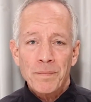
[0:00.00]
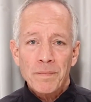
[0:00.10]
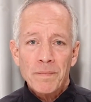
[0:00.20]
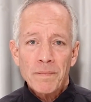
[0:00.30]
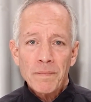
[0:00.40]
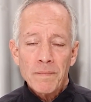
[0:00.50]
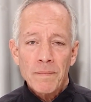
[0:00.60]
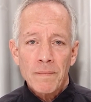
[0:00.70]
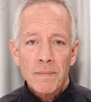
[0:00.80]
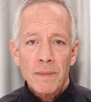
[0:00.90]

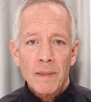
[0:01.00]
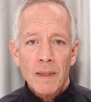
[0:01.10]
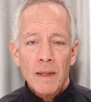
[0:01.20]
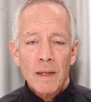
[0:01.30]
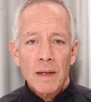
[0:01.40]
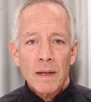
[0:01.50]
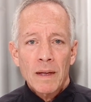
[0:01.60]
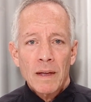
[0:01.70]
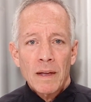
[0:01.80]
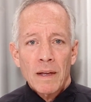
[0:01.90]

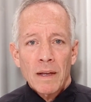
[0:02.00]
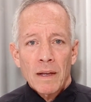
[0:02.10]
No one is speaking in this clip.